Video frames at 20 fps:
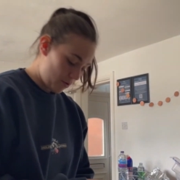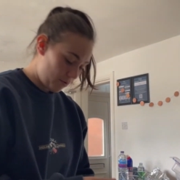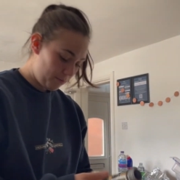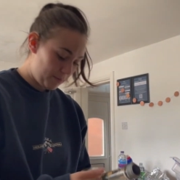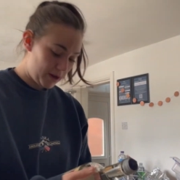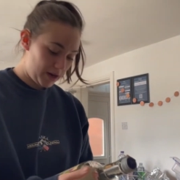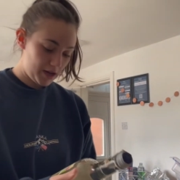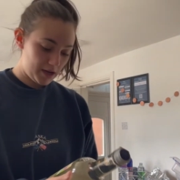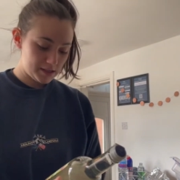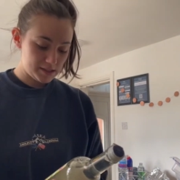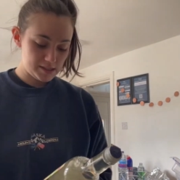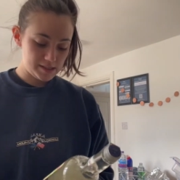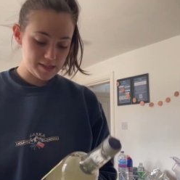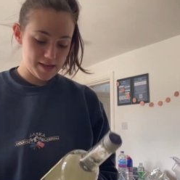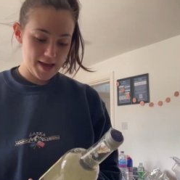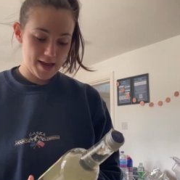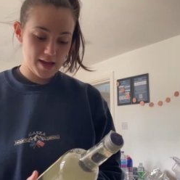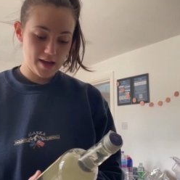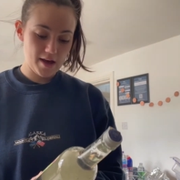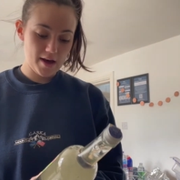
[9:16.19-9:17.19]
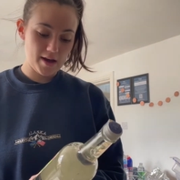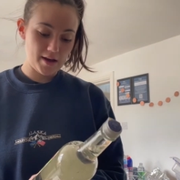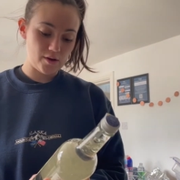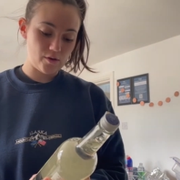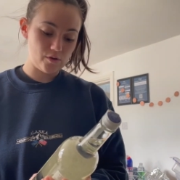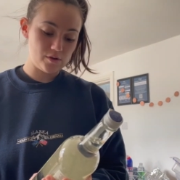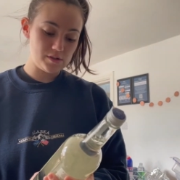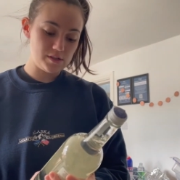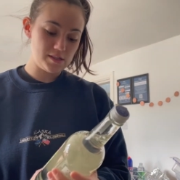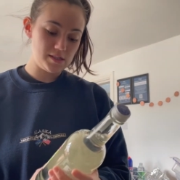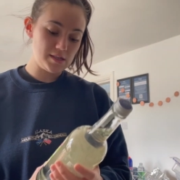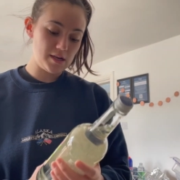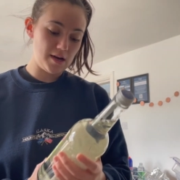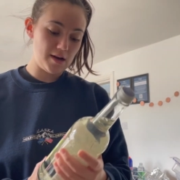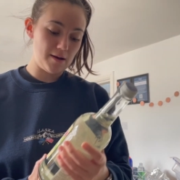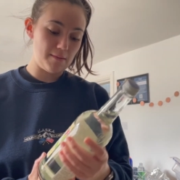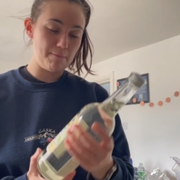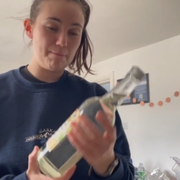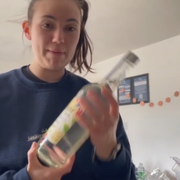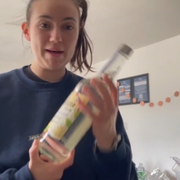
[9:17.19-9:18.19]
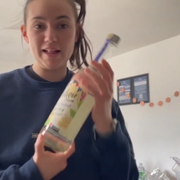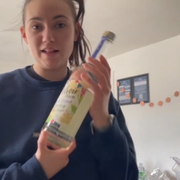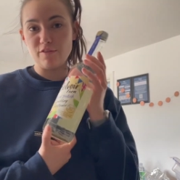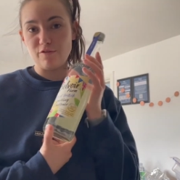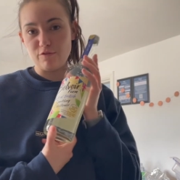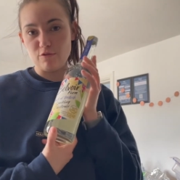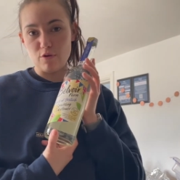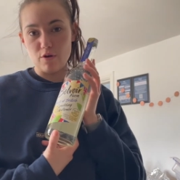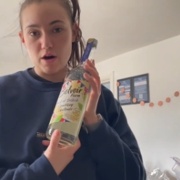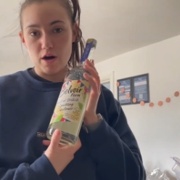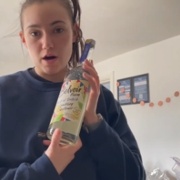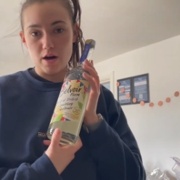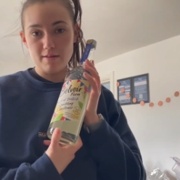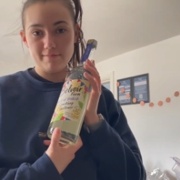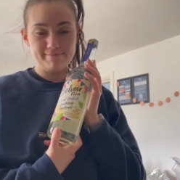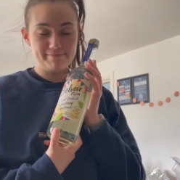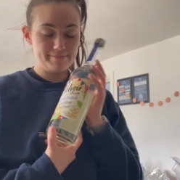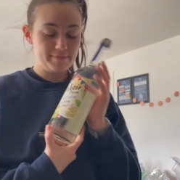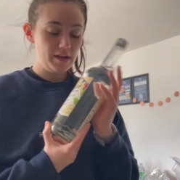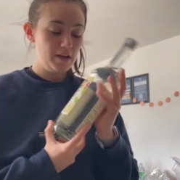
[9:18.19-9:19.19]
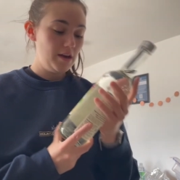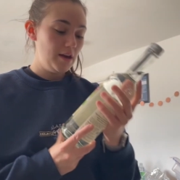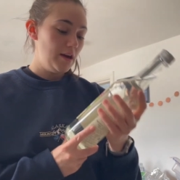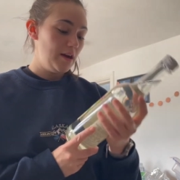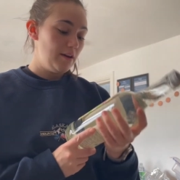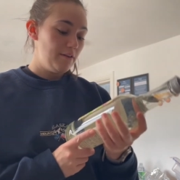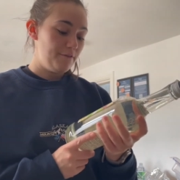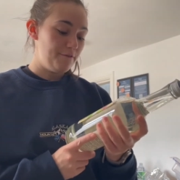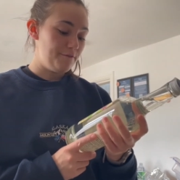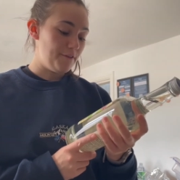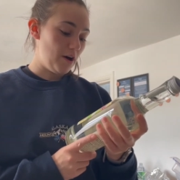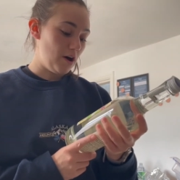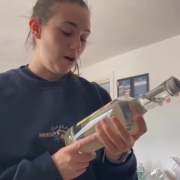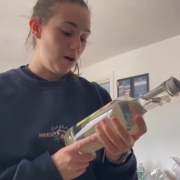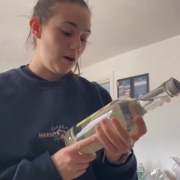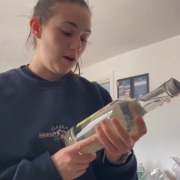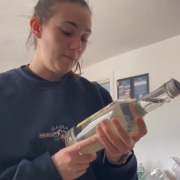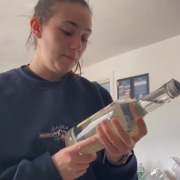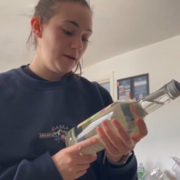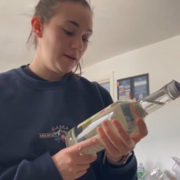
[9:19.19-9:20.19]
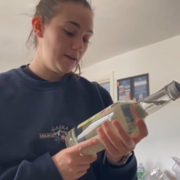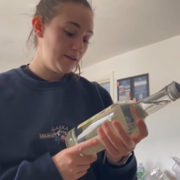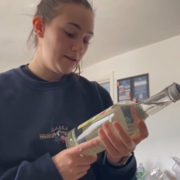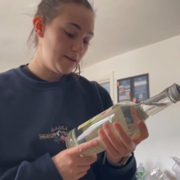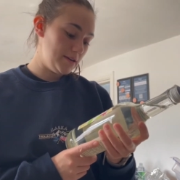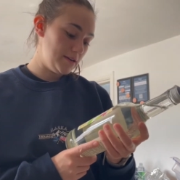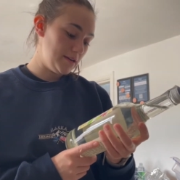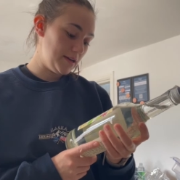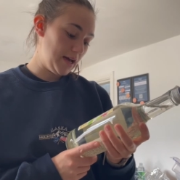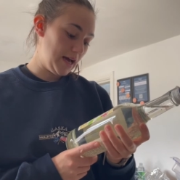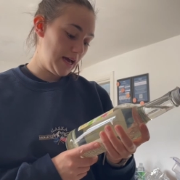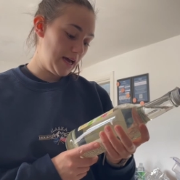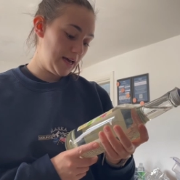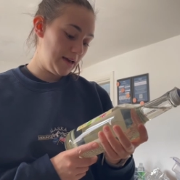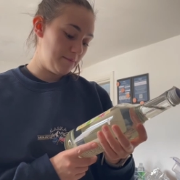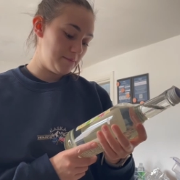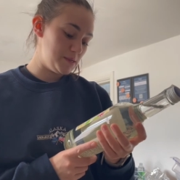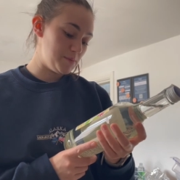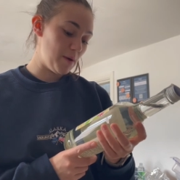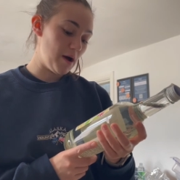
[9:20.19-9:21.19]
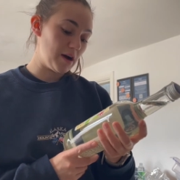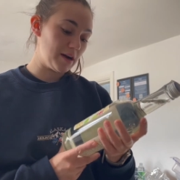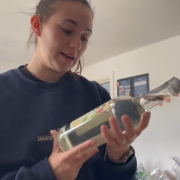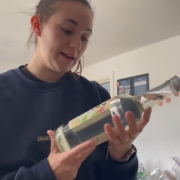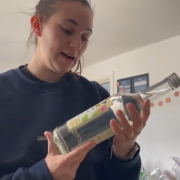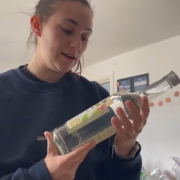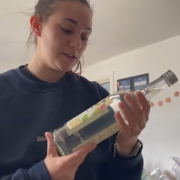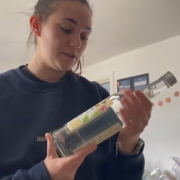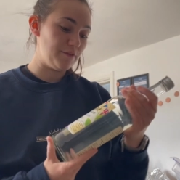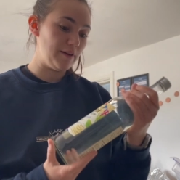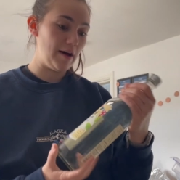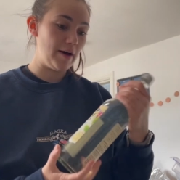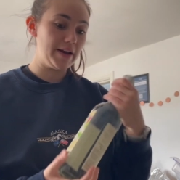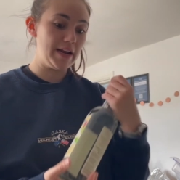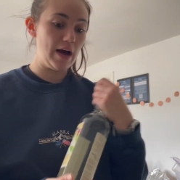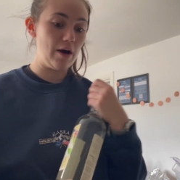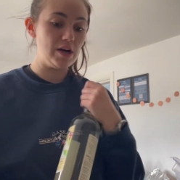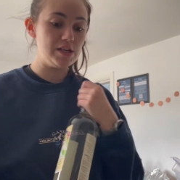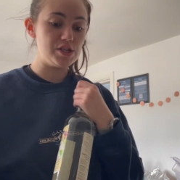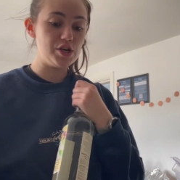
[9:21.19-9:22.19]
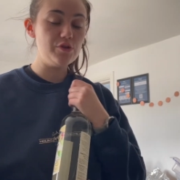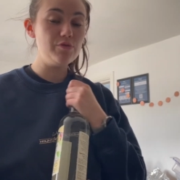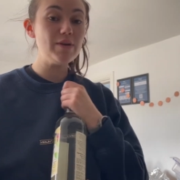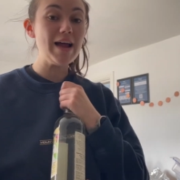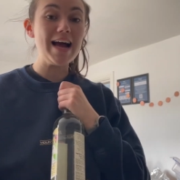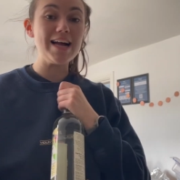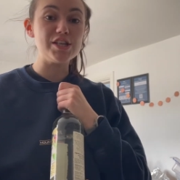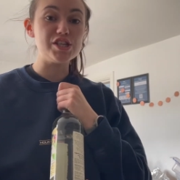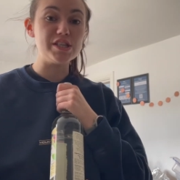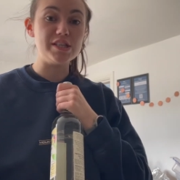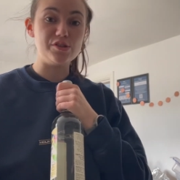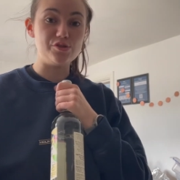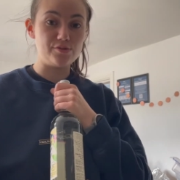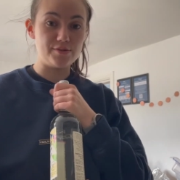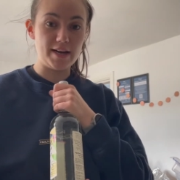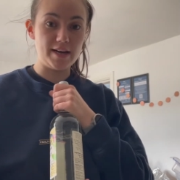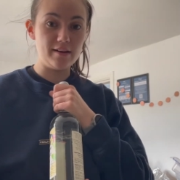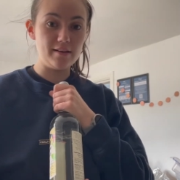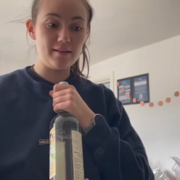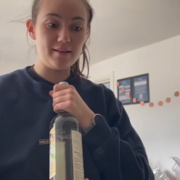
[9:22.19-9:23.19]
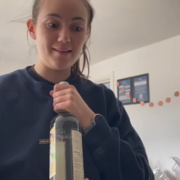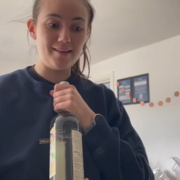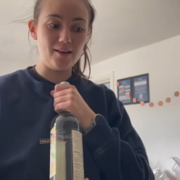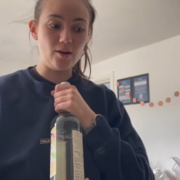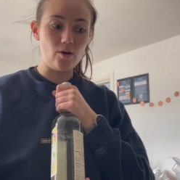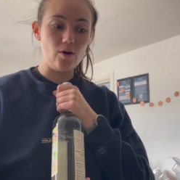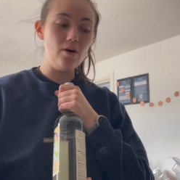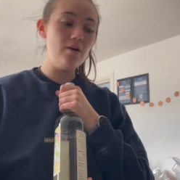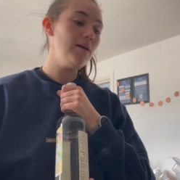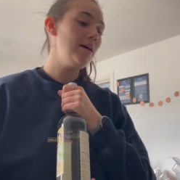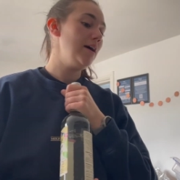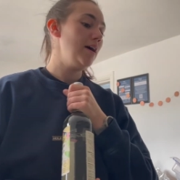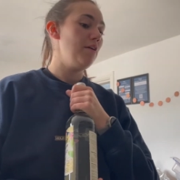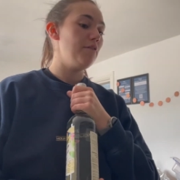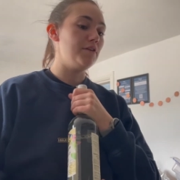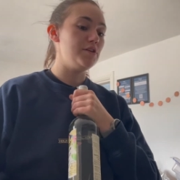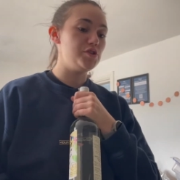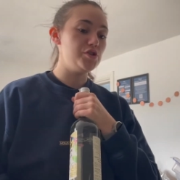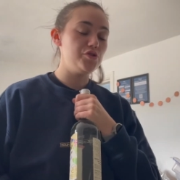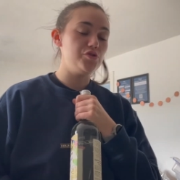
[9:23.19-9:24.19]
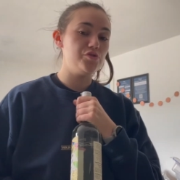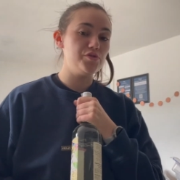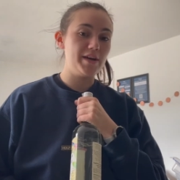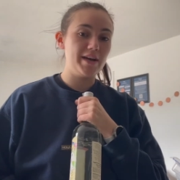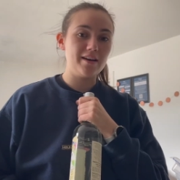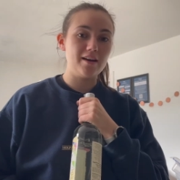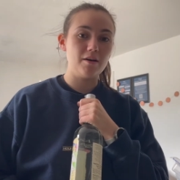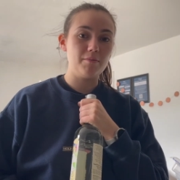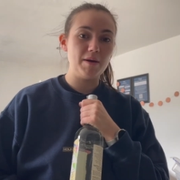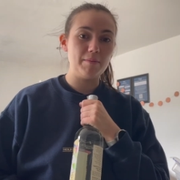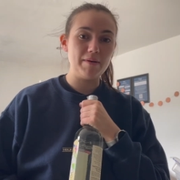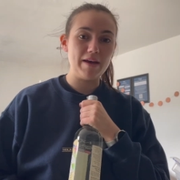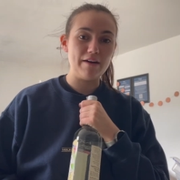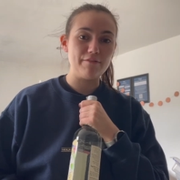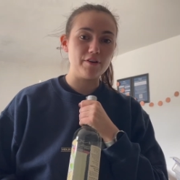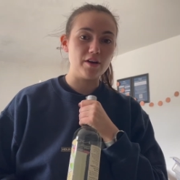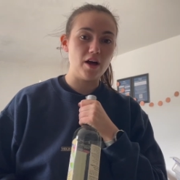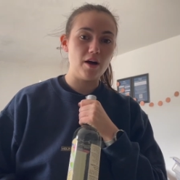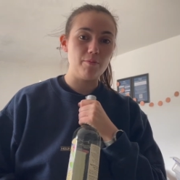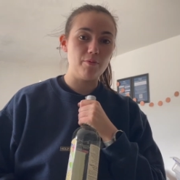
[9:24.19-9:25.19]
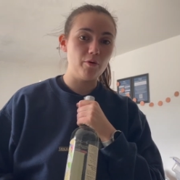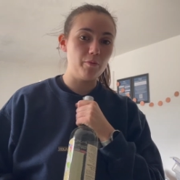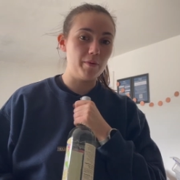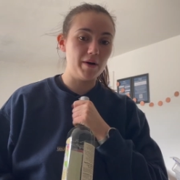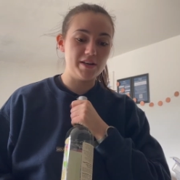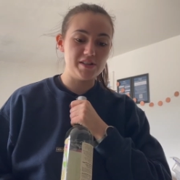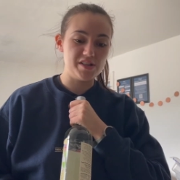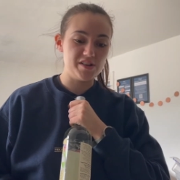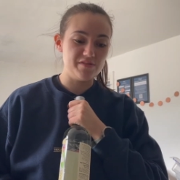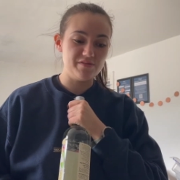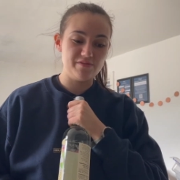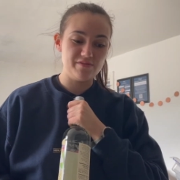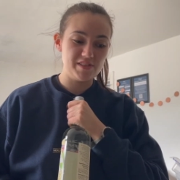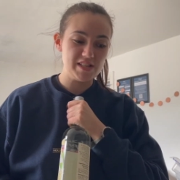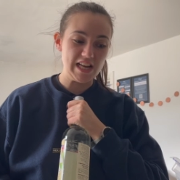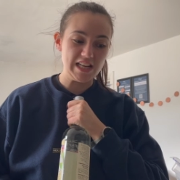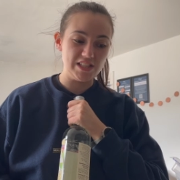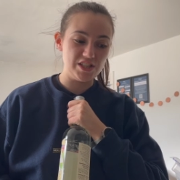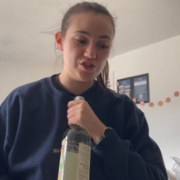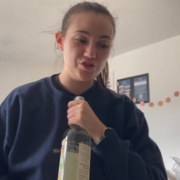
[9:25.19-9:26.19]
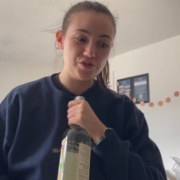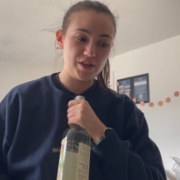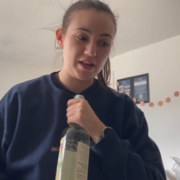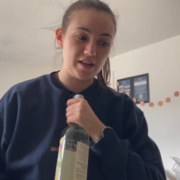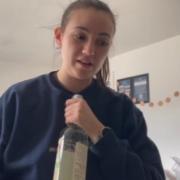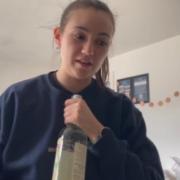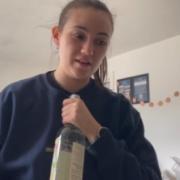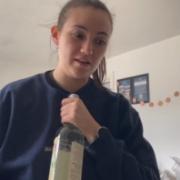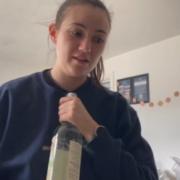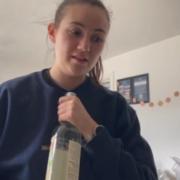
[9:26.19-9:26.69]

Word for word: my last thing, I got some Belvoir Farm um, sparkling elderflower. Now, I don't actually drink a lot. If I do drink, I maybe have a couple, but I don't tend to drink